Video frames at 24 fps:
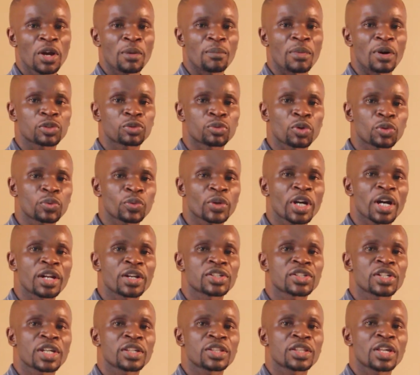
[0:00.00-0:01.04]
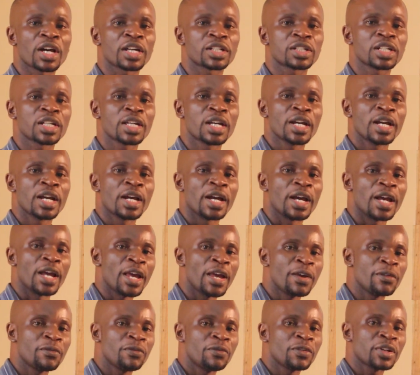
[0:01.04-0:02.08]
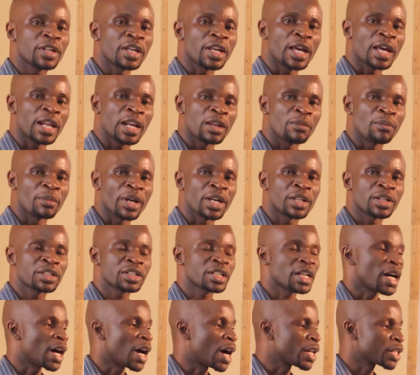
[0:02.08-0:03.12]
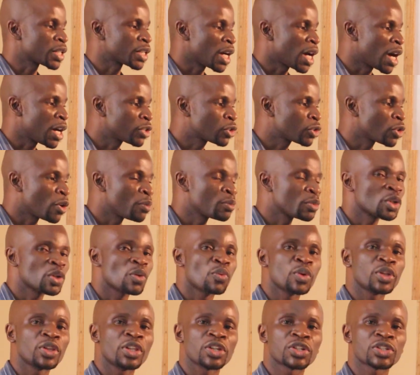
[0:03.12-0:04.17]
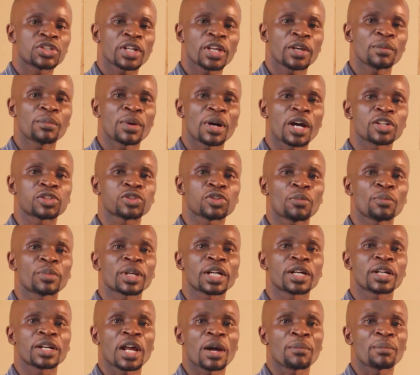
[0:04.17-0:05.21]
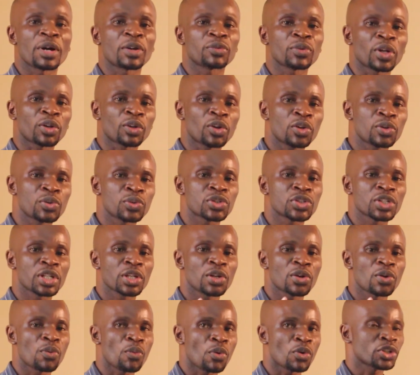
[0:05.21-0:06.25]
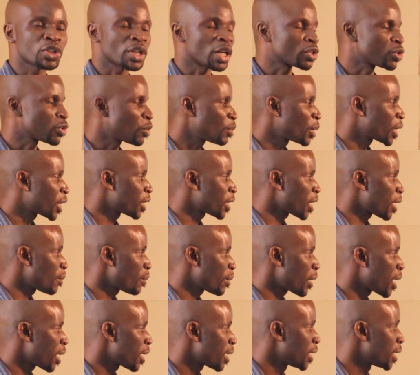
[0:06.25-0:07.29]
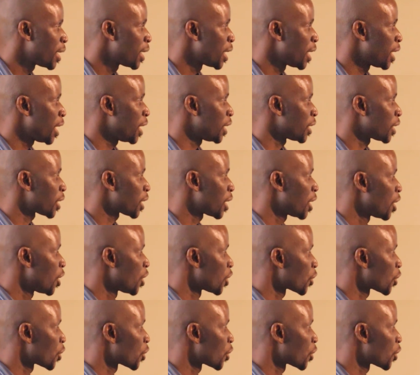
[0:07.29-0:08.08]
But what we can say that every element has atoms with the same atomic number, and we are going to see what atomic number is.